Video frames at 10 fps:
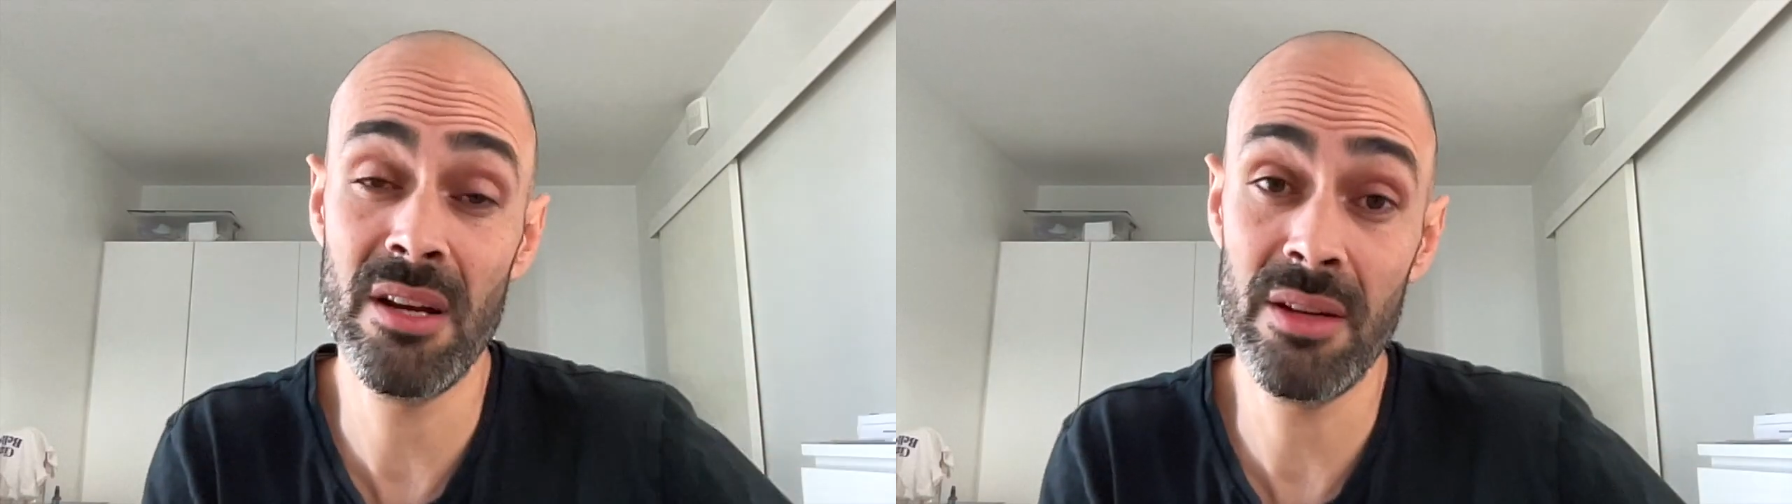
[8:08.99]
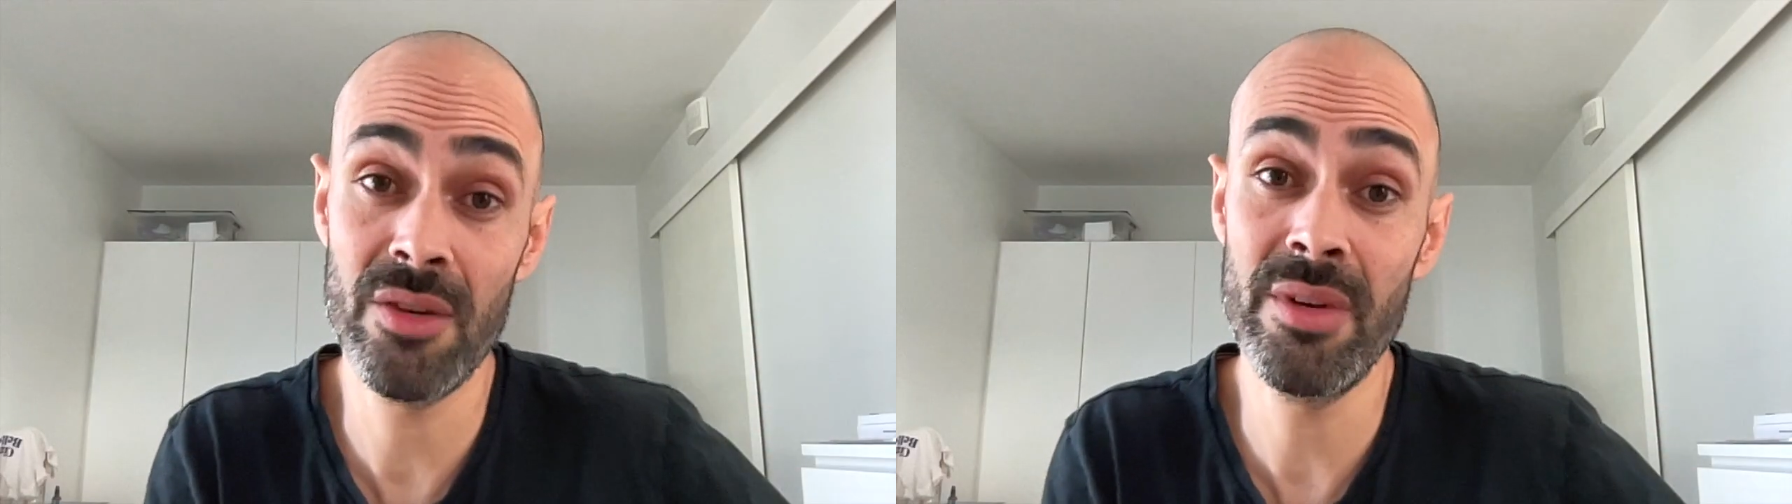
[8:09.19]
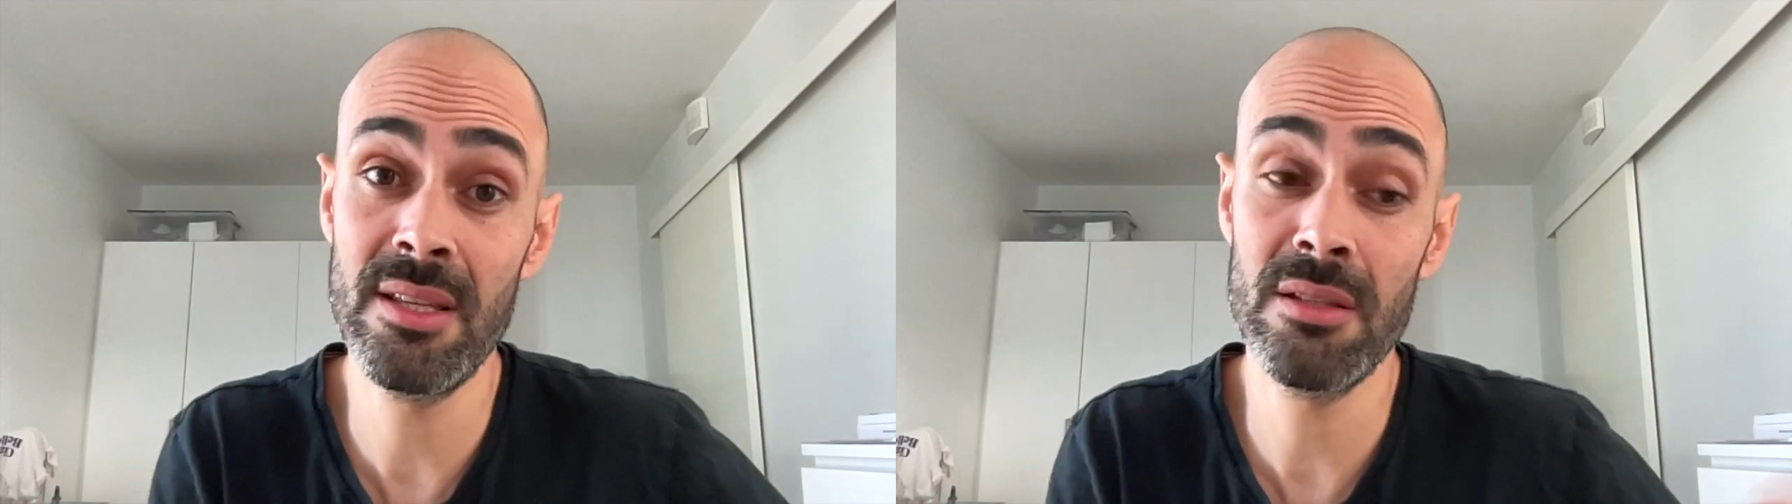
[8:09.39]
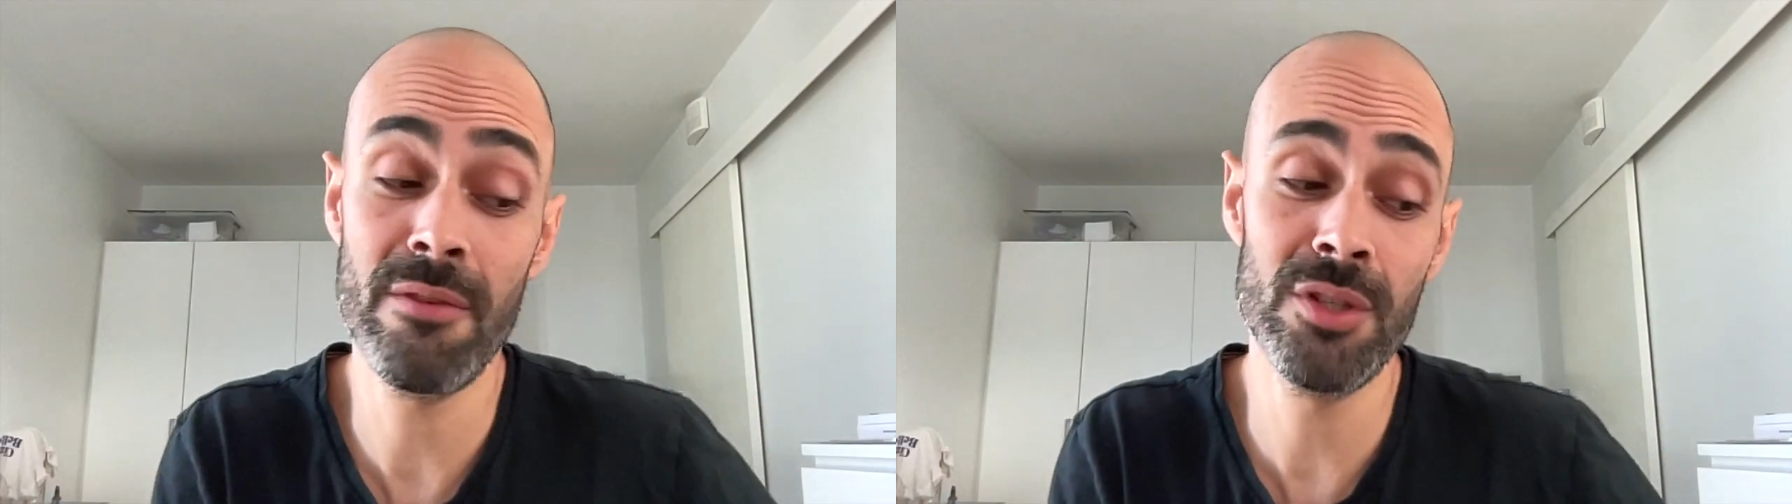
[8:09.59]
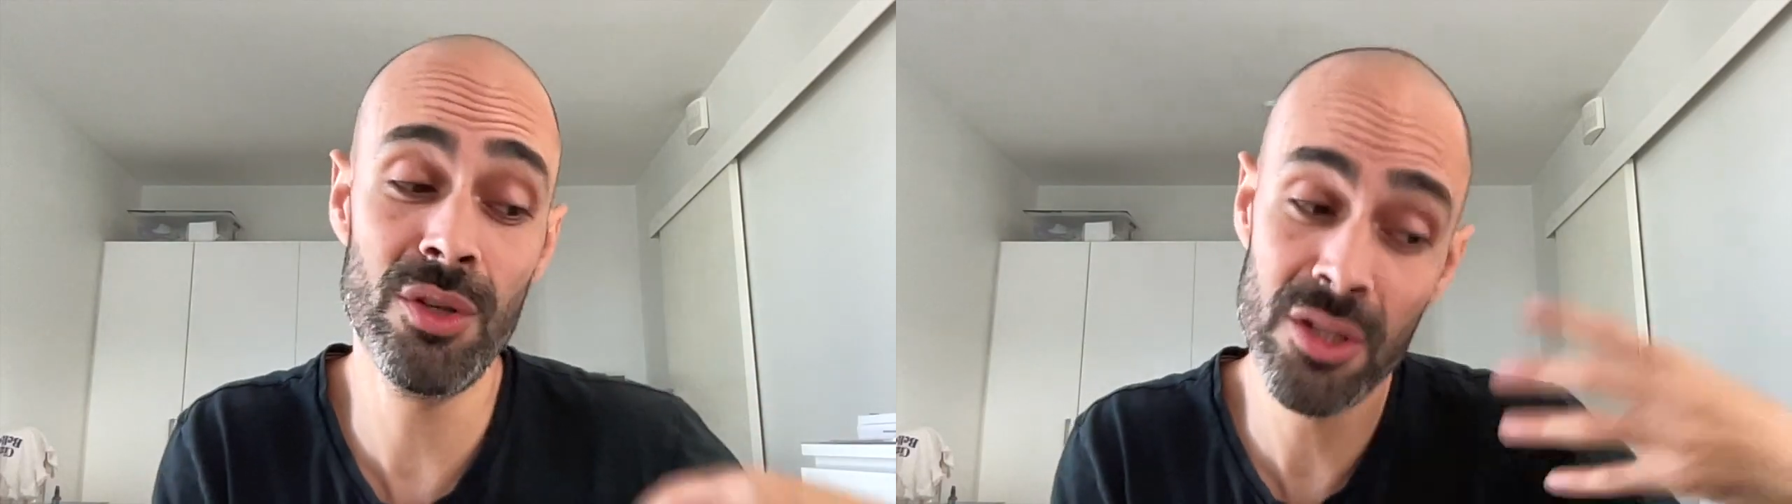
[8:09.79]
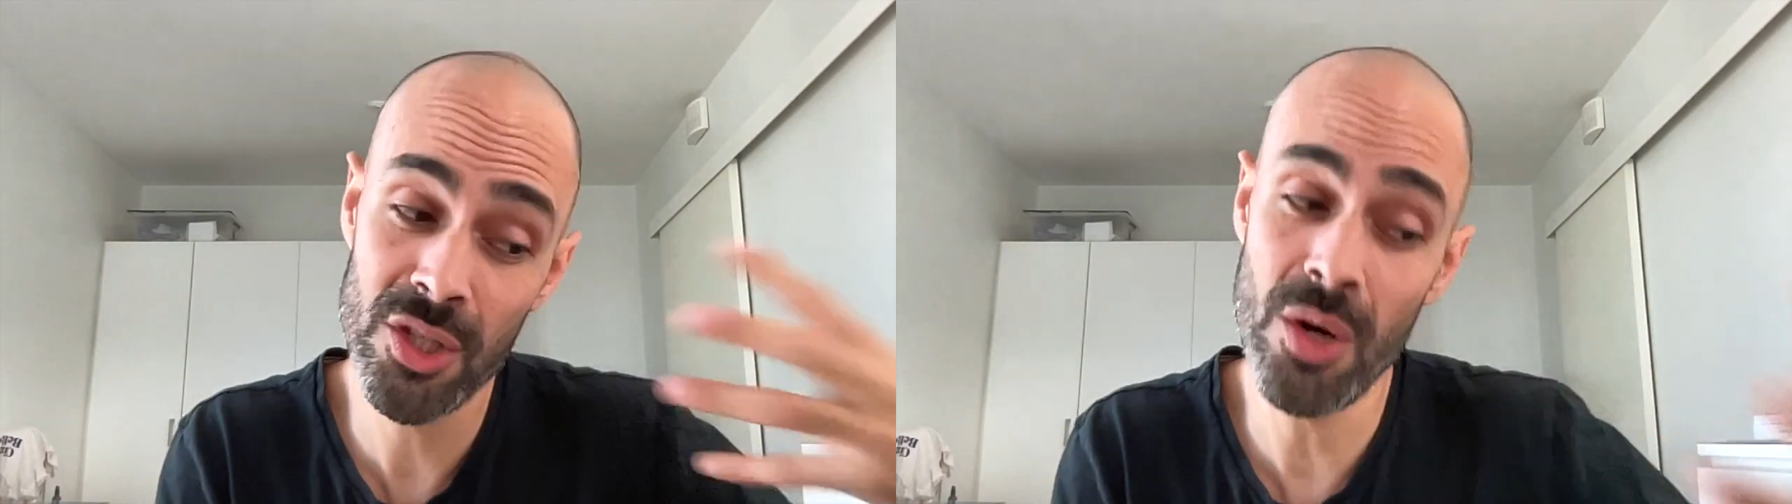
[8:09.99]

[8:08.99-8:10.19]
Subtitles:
characteristics of students.